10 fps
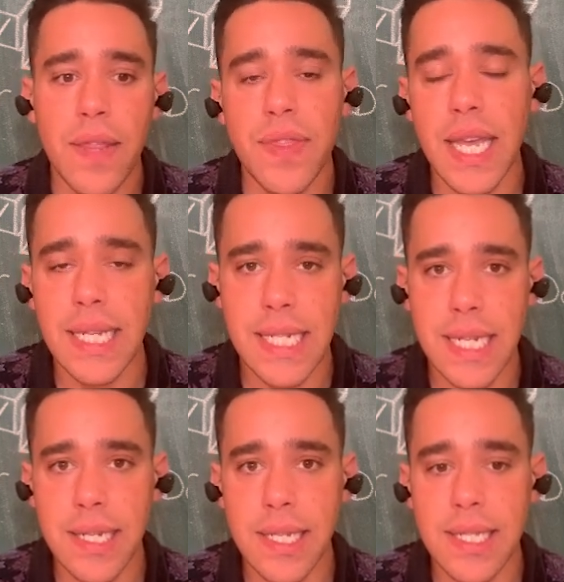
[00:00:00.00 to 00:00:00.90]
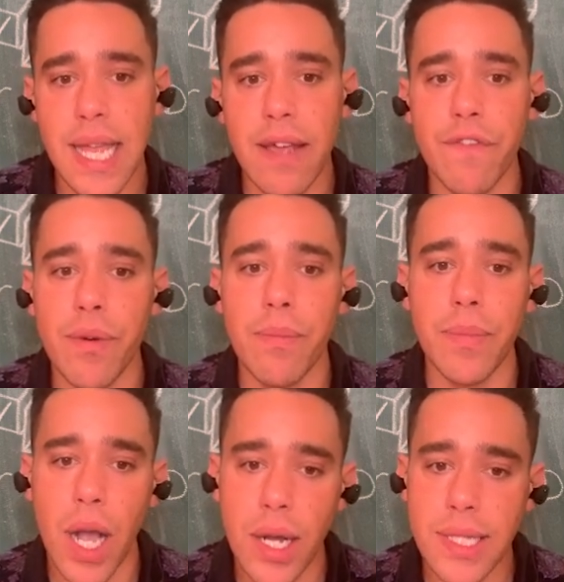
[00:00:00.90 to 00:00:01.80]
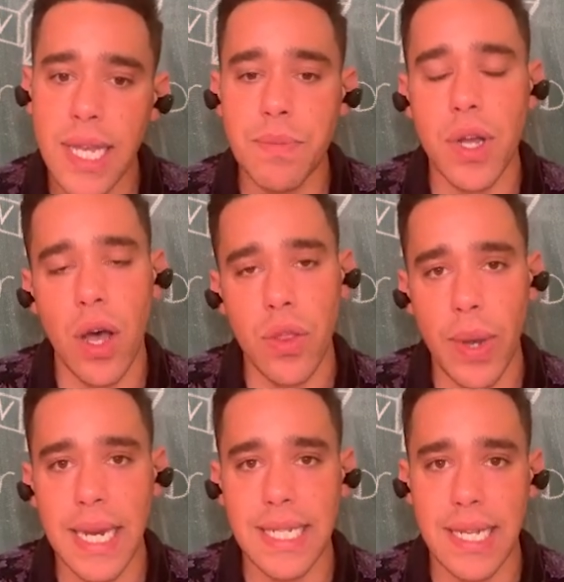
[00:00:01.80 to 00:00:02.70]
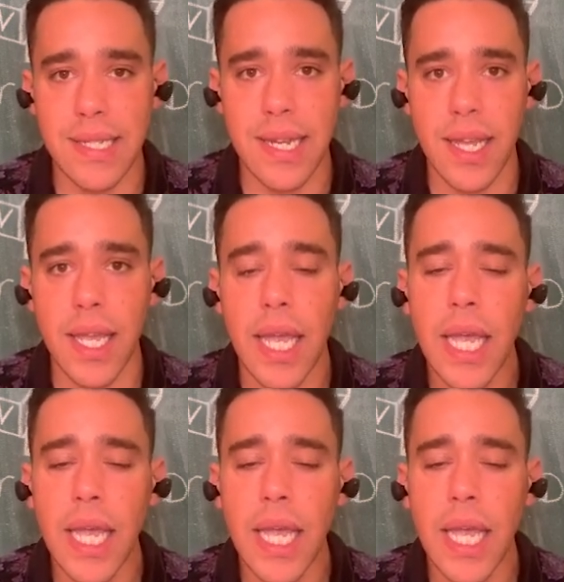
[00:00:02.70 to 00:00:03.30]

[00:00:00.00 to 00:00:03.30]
The idea is that from concept all the way to testing,